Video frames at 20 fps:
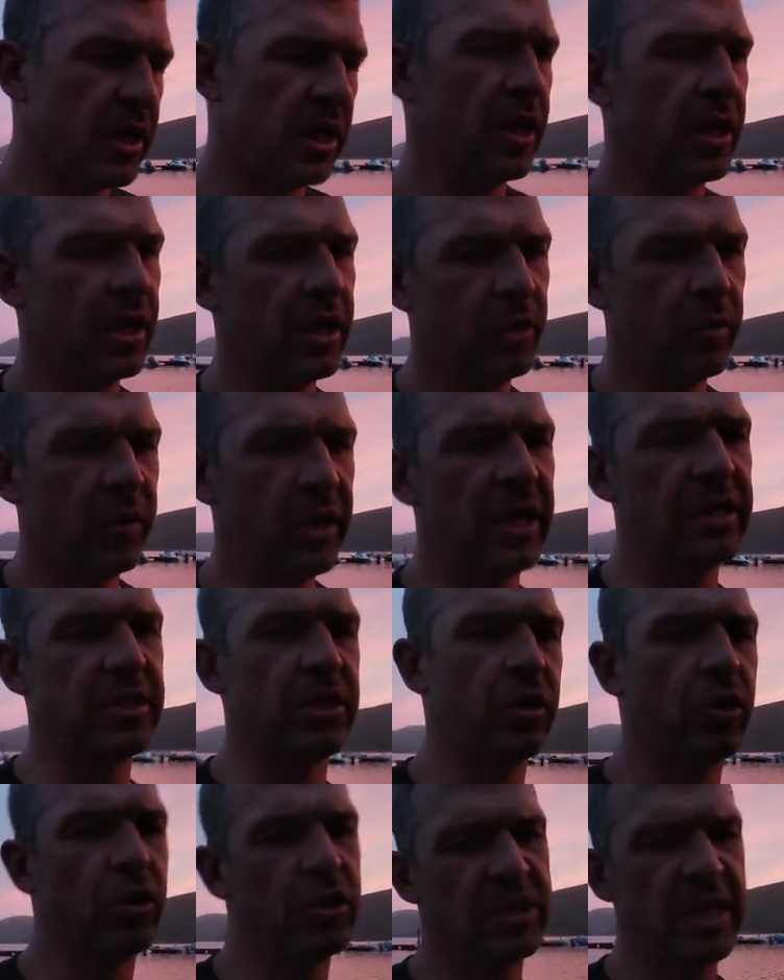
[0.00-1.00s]
uh, Kona, it's
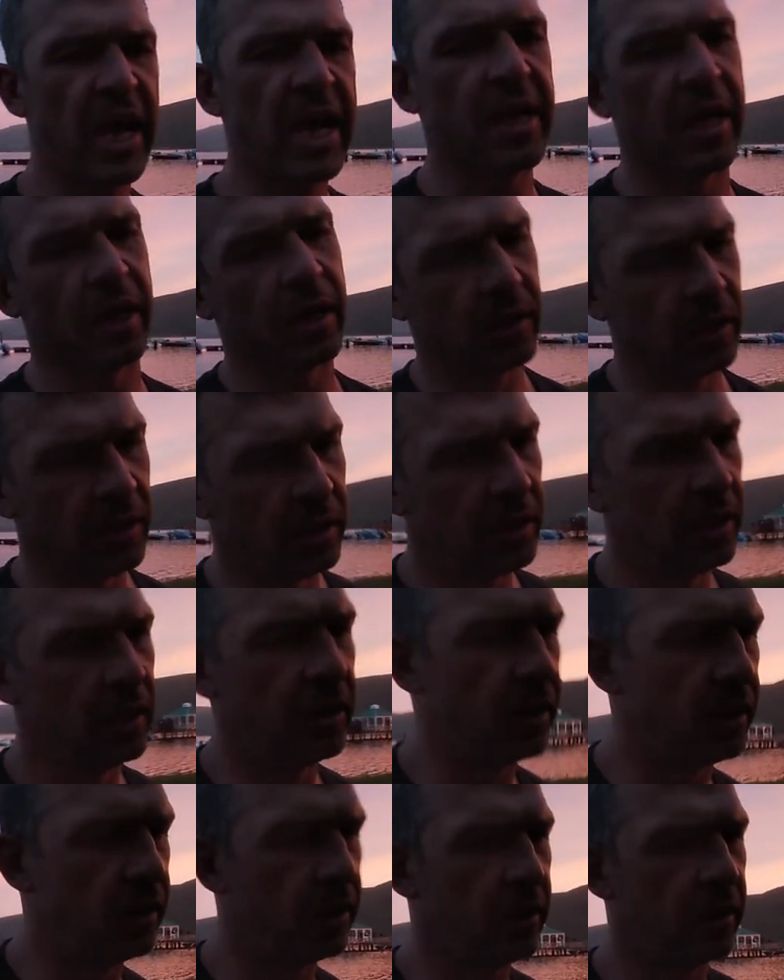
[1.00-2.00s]
a Crusader.
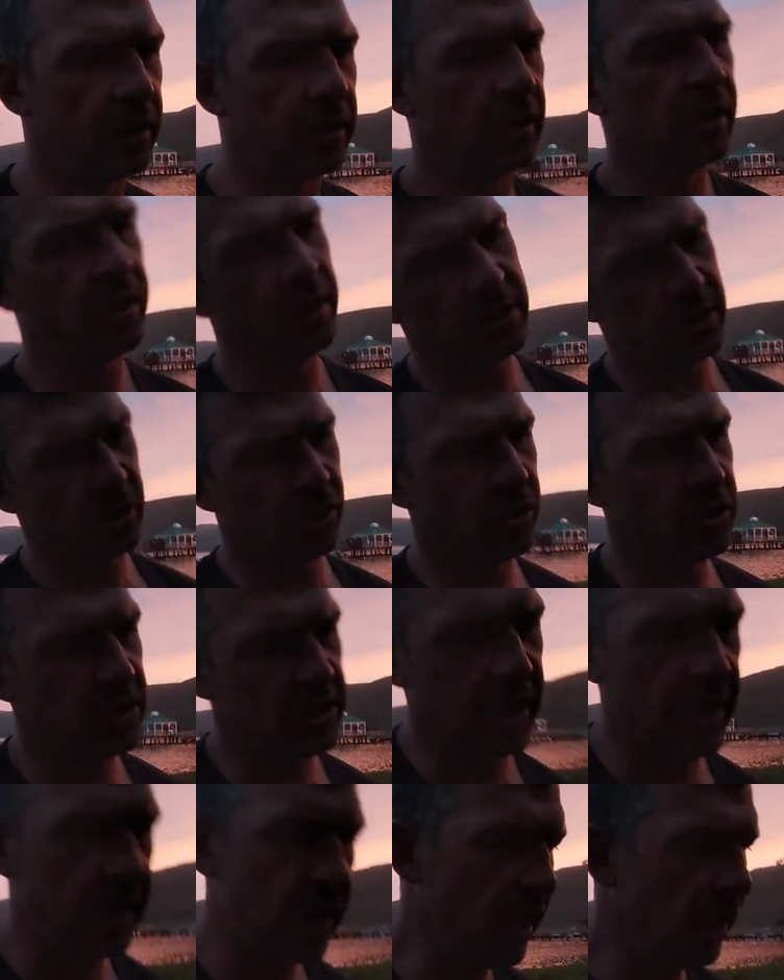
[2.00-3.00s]
It's a
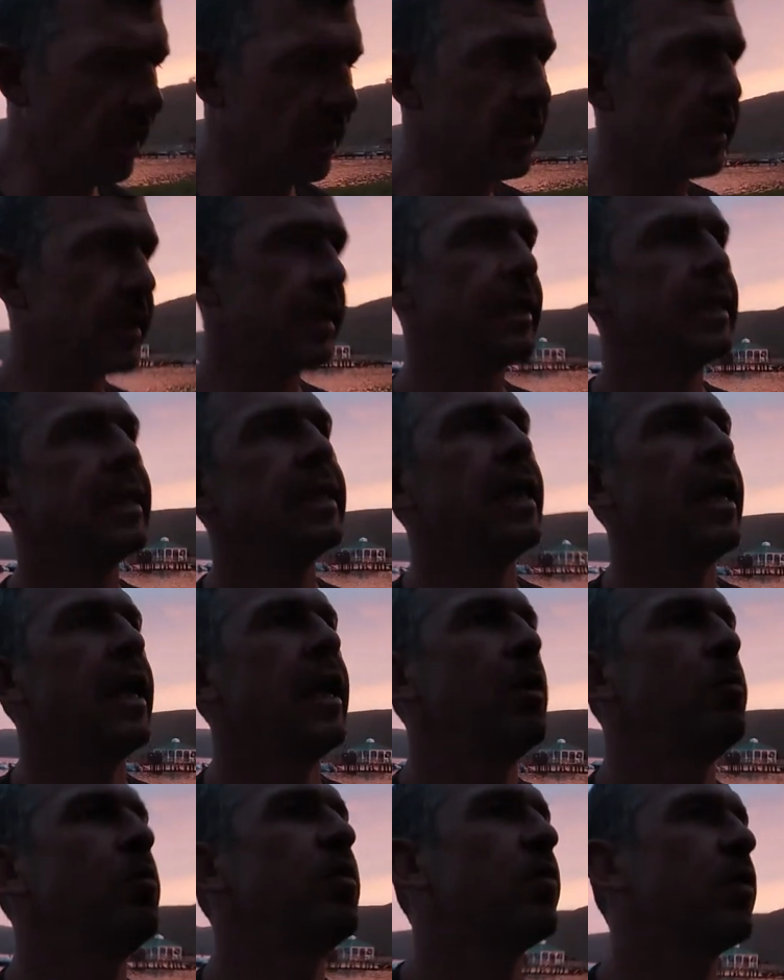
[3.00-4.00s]
Crusader.
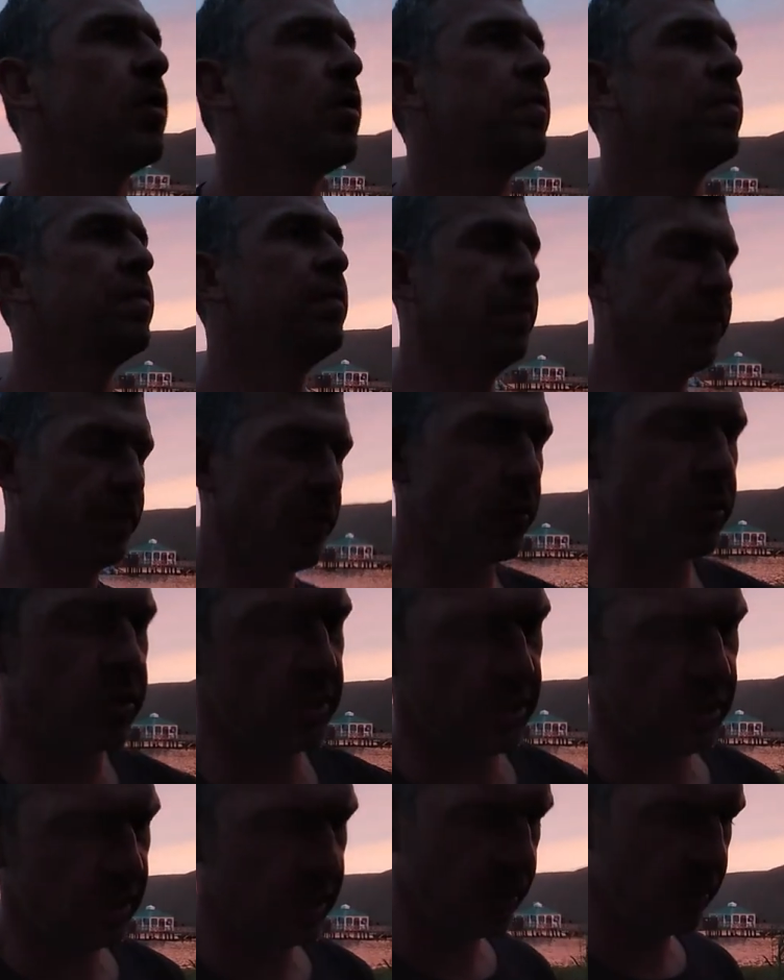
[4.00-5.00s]
And we've got a
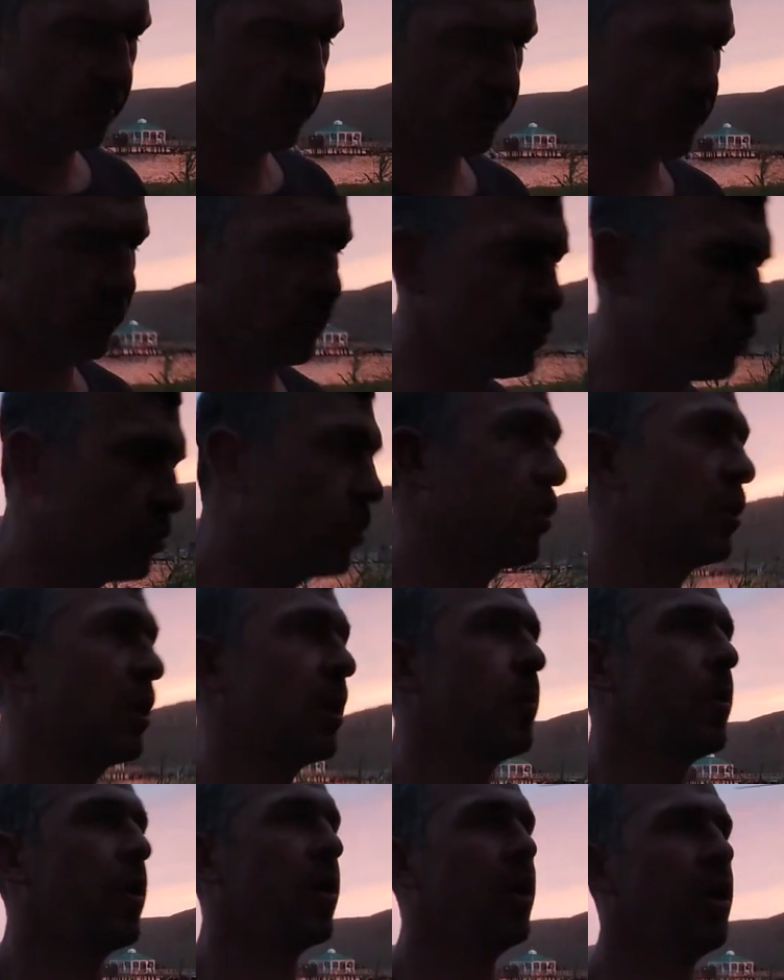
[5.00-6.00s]
forty-four stroke
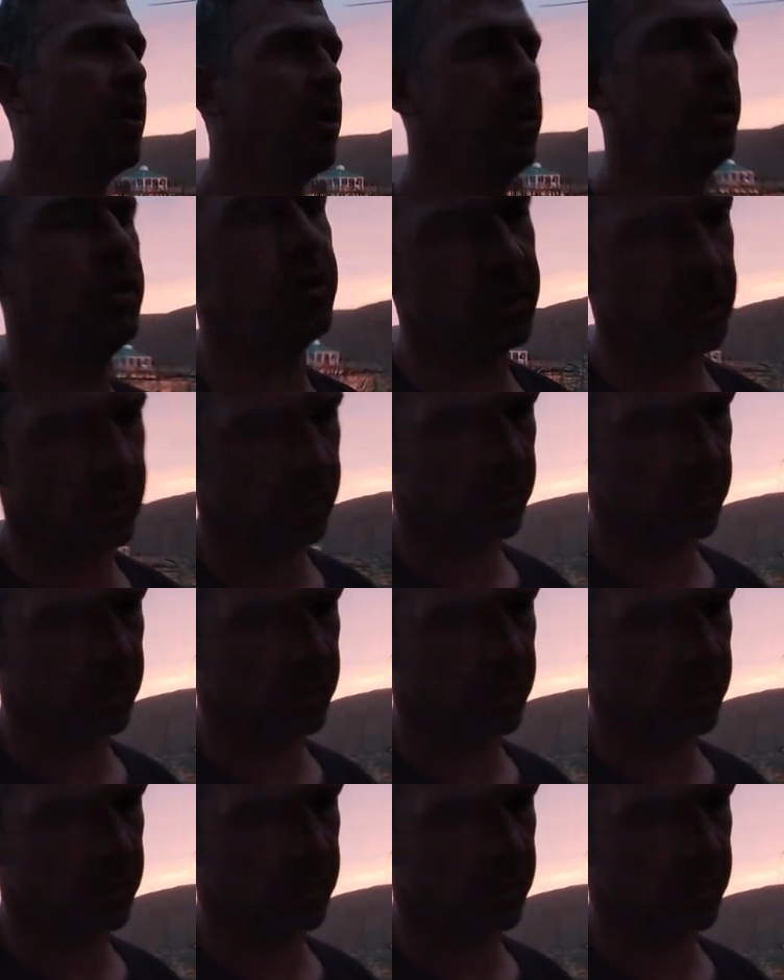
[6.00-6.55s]
Yamaha on it.